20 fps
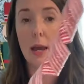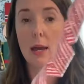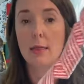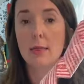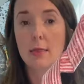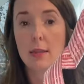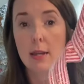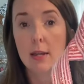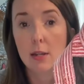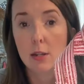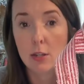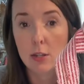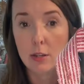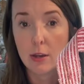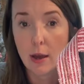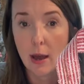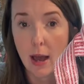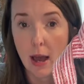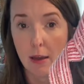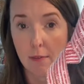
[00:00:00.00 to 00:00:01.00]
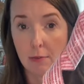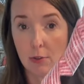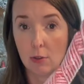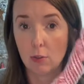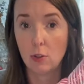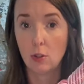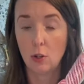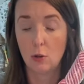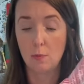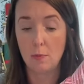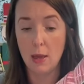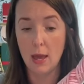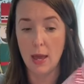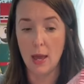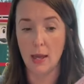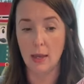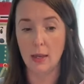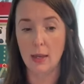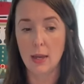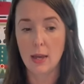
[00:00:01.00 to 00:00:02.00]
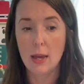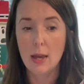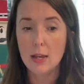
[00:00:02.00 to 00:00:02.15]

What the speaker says: And then you have your little pick.